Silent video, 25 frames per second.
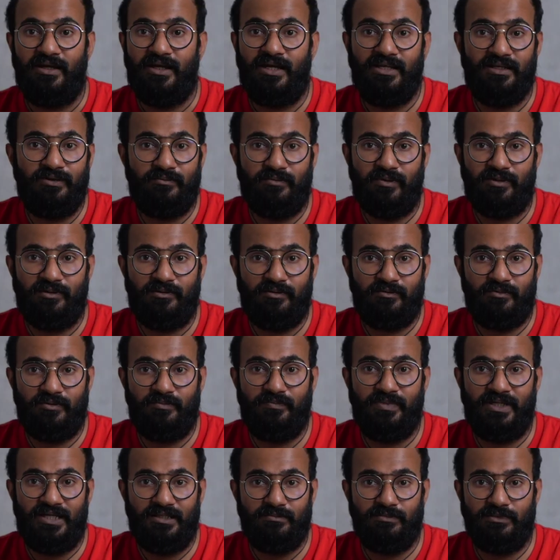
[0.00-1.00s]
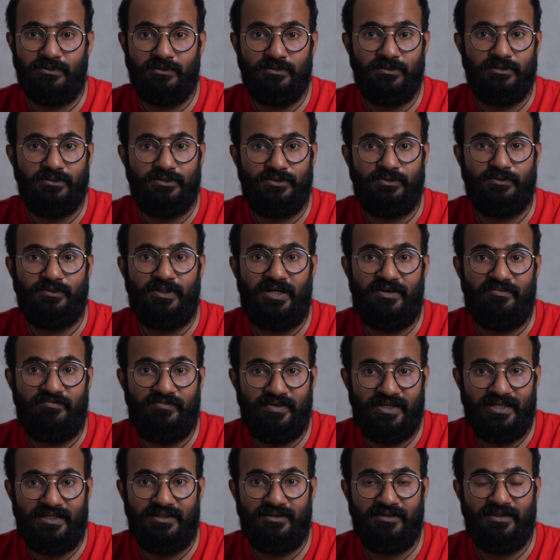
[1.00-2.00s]
anyone would be able to
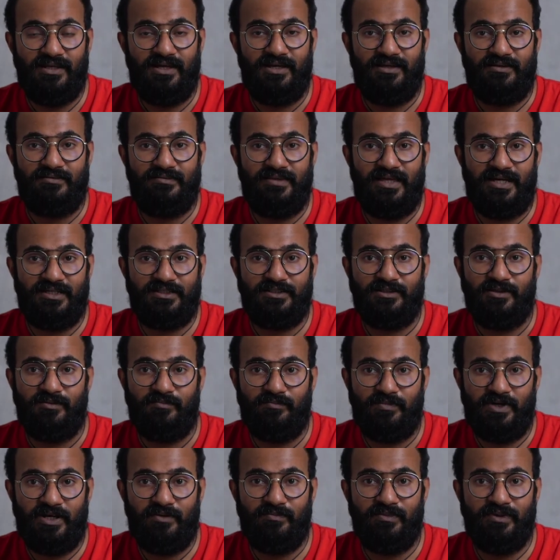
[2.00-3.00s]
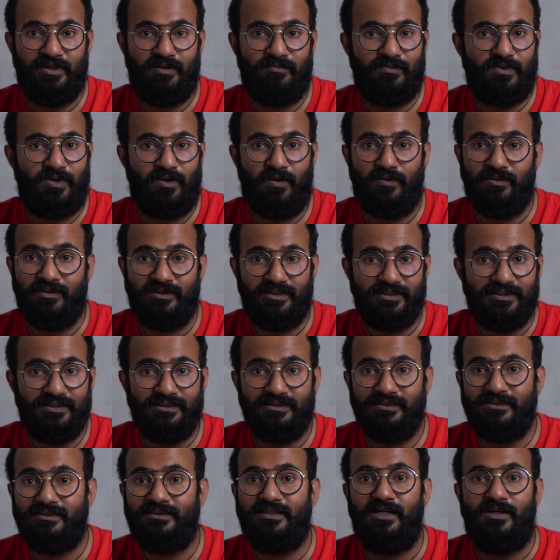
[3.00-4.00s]
avail that premium
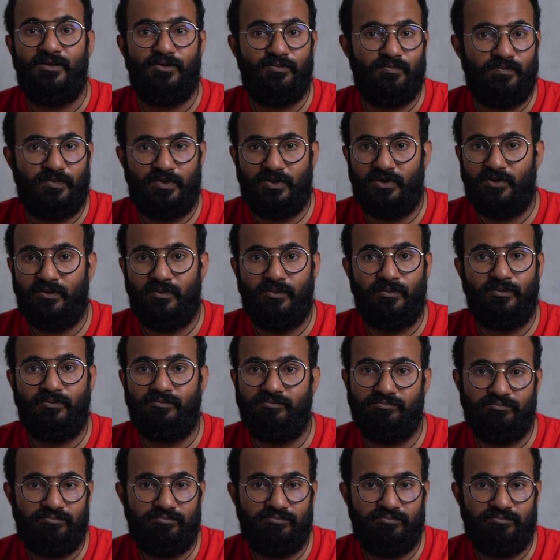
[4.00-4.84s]
content through